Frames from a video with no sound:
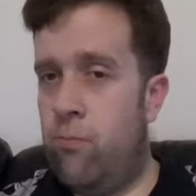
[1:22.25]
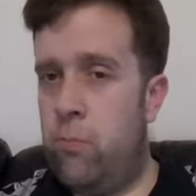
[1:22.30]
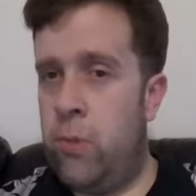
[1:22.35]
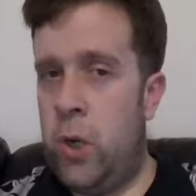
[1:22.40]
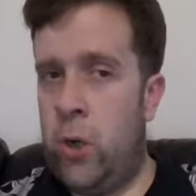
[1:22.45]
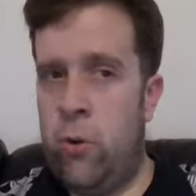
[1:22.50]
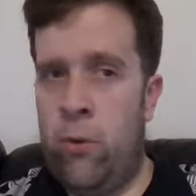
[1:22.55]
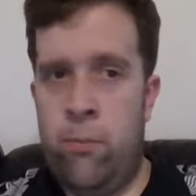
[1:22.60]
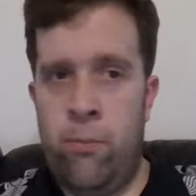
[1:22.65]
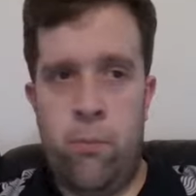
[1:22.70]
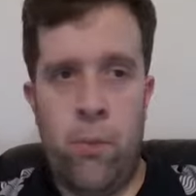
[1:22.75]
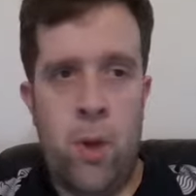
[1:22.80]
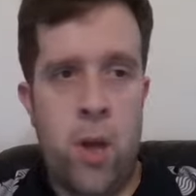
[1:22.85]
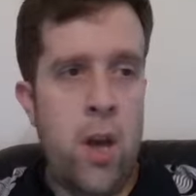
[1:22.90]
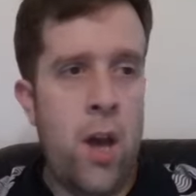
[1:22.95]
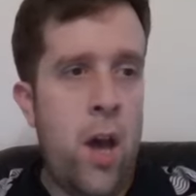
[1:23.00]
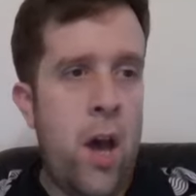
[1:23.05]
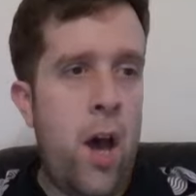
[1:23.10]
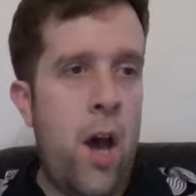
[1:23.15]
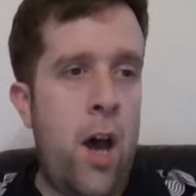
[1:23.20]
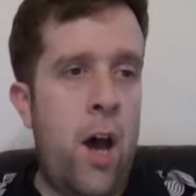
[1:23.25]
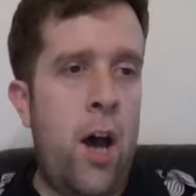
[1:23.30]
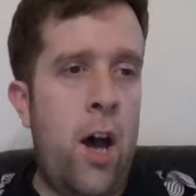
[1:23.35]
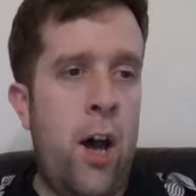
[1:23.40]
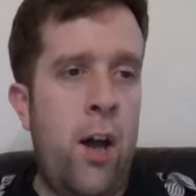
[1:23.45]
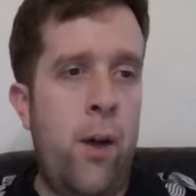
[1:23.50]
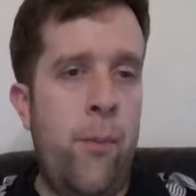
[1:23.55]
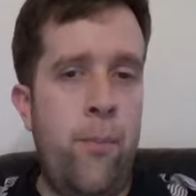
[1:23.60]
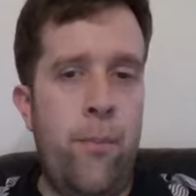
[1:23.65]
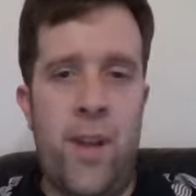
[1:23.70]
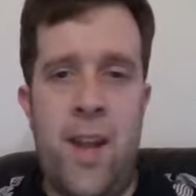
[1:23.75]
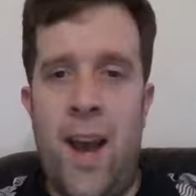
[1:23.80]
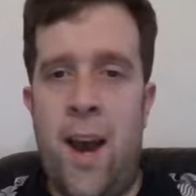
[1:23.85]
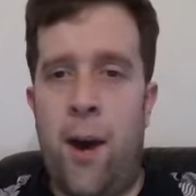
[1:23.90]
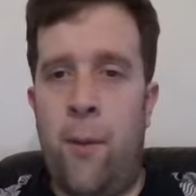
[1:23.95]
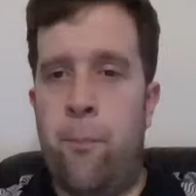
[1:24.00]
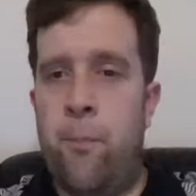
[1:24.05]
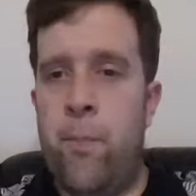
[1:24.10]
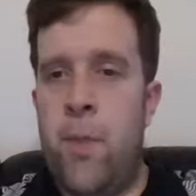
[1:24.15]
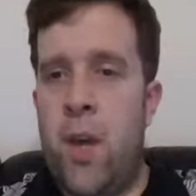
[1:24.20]
Cool. Um, now,
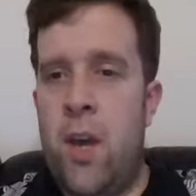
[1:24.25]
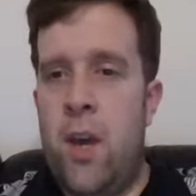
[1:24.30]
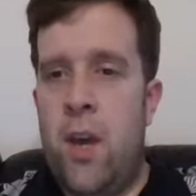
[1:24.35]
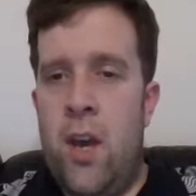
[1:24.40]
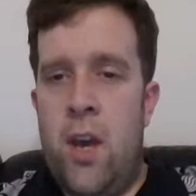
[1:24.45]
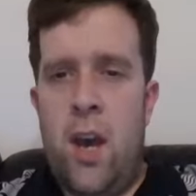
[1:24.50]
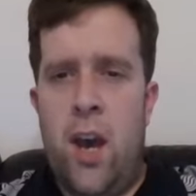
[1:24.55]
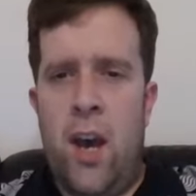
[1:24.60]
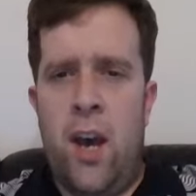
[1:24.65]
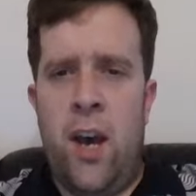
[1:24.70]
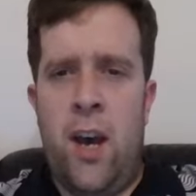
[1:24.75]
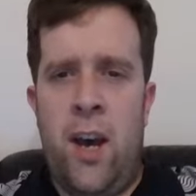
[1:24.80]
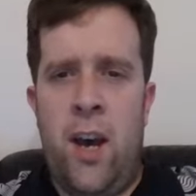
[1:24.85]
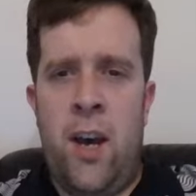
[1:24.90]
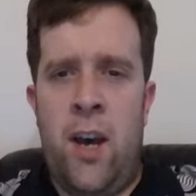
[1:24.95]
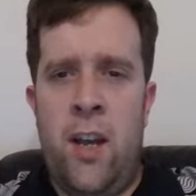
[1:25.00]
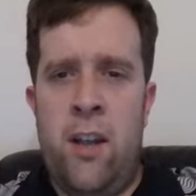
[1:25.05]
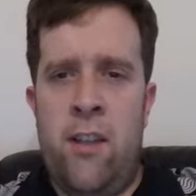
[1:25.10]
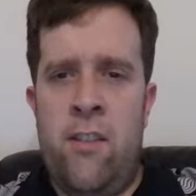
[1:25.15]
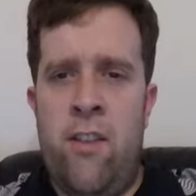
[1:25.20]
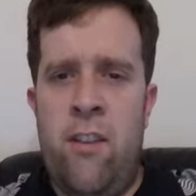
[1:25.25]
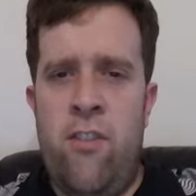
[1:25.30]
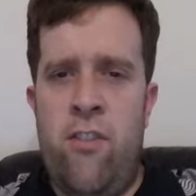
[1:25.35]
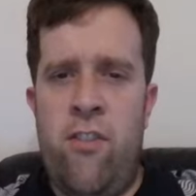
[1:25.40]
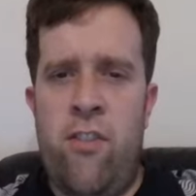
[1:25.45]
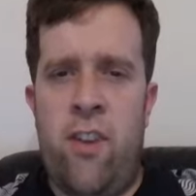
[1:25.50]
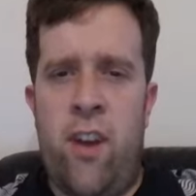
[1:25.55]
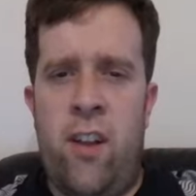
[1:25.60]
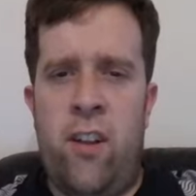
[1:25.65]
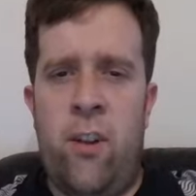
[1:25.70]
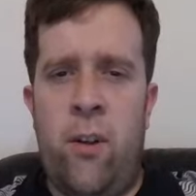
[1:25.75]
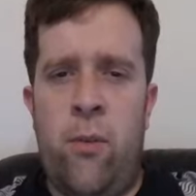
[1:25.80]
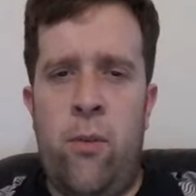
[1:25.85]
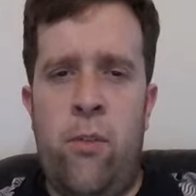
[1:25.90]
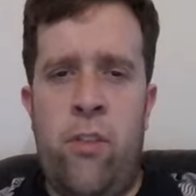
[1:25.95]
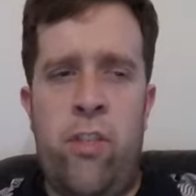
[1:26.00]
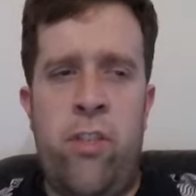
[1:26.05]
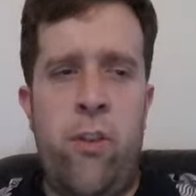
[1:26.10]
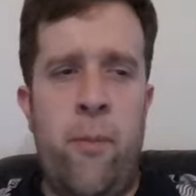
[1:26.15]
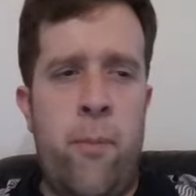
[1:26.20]
uh, digits along
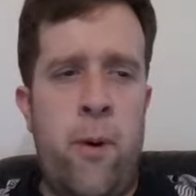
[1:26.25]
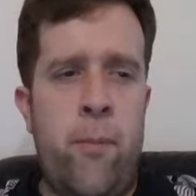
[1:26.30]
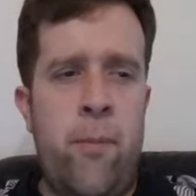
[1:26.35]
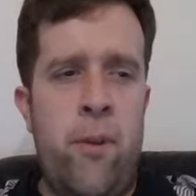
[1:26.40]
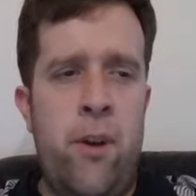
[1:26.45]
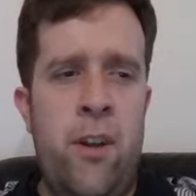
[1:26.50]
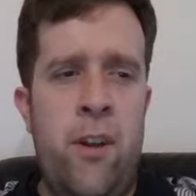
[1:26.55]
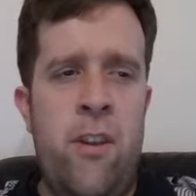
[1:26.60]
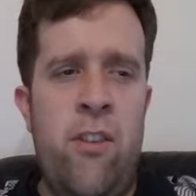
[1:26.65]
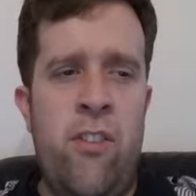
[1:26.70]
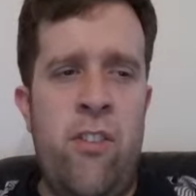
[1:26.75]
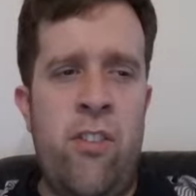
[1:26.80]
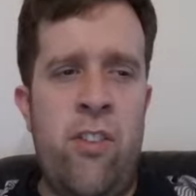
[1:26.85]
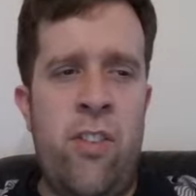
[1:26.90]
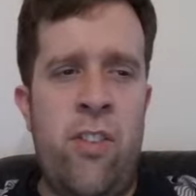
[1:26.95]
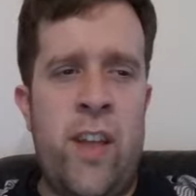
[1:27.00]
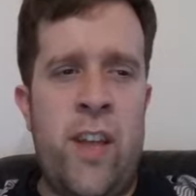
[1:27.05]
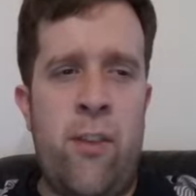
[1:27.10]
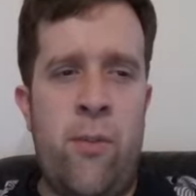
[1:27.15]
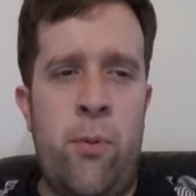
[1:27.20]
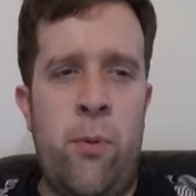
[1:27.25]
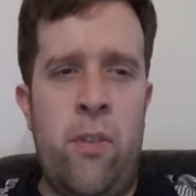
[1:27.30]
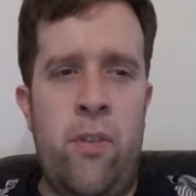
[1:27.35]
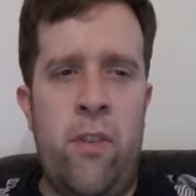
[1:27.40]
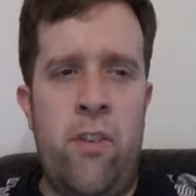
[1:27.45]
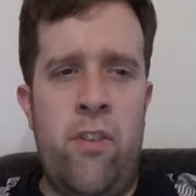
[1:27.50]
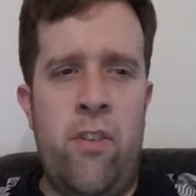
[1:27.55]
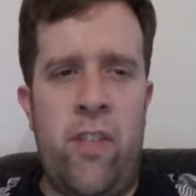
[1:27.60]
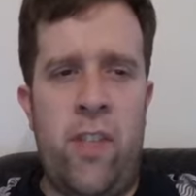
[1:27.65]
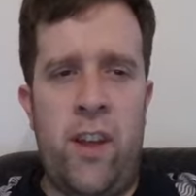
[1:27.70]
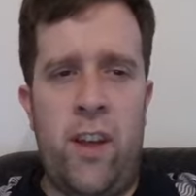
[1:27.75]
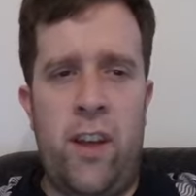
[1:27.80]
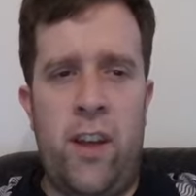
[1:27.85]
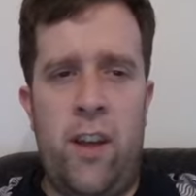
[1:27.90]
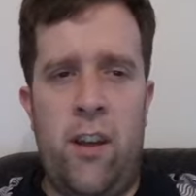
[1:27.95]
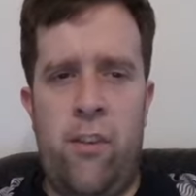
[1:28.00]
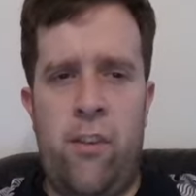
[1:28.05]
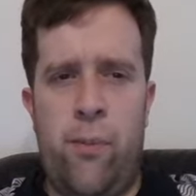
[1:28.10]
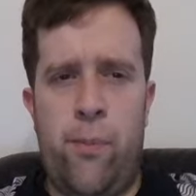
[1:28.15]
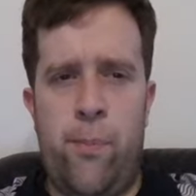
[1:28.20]
thermometers, so that's what this thing
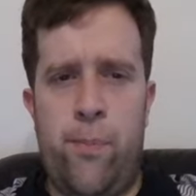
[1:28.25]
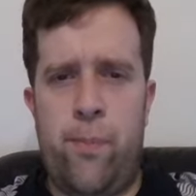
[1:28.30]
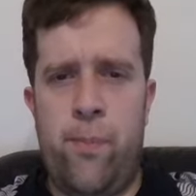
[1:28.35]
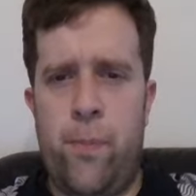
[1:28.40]
is.